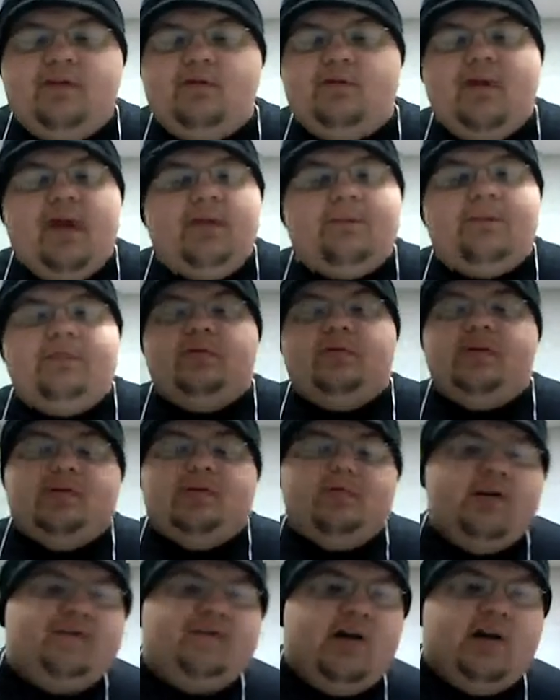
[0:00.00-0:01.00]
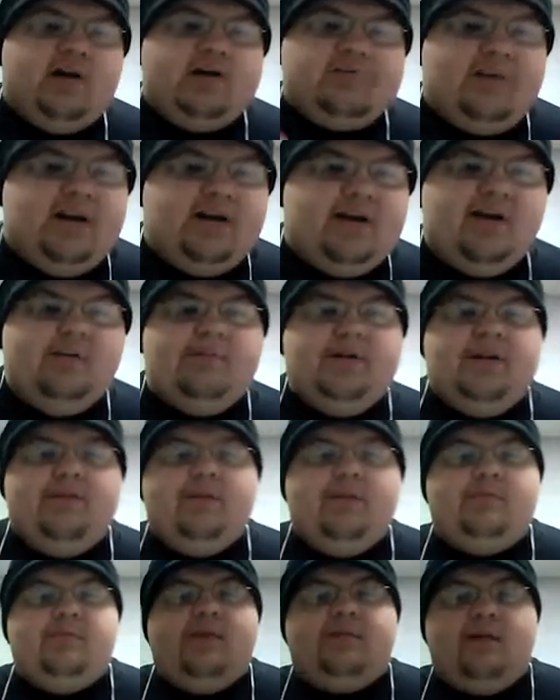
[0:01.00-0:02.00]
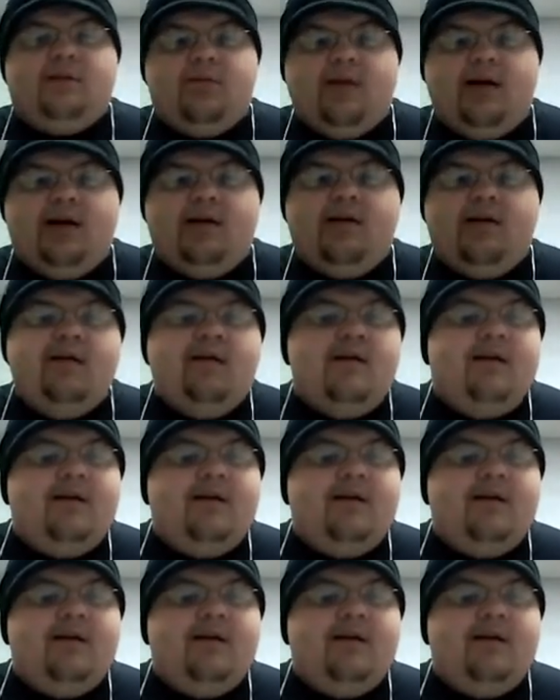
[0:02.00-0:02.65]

A lot of people are like, Ring of Honor is my company, blah blah blah blah,